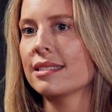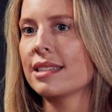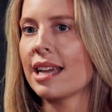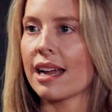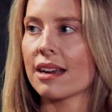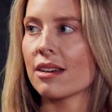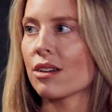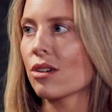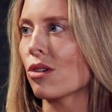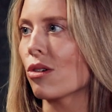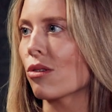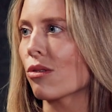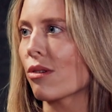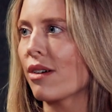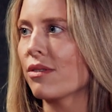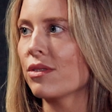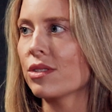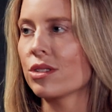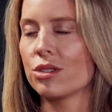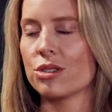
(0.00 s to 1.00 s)
technical
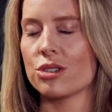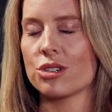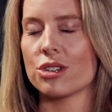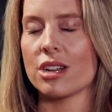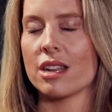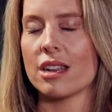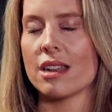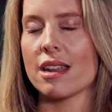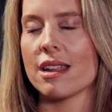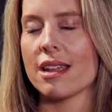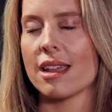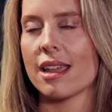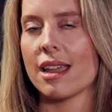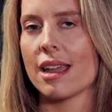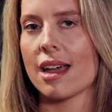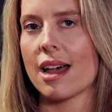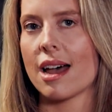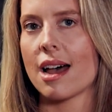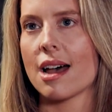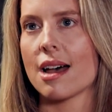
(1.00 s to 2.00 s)
revolution
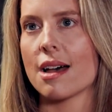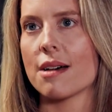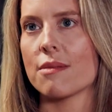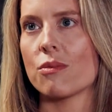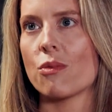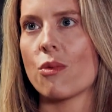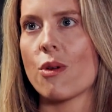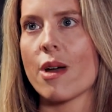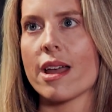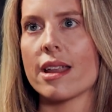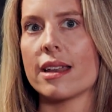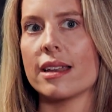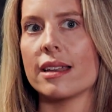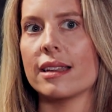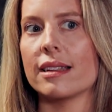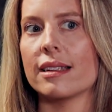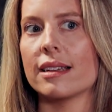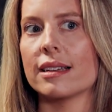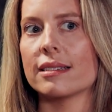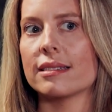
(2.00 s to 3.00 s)
um,
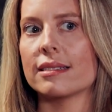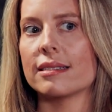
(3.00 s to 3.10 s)
when